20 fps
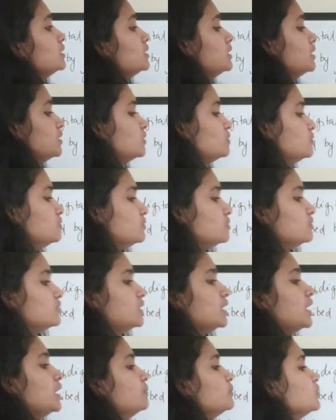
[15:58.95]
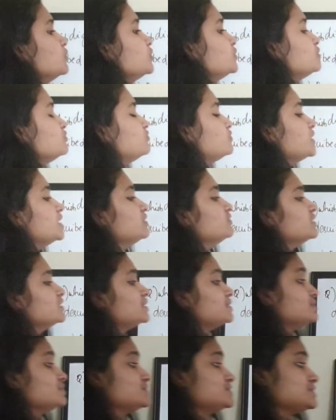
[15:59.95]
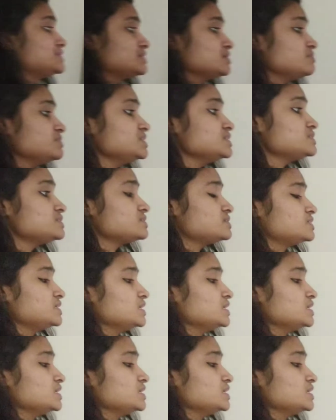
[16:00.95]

now I'm going to find whether the system is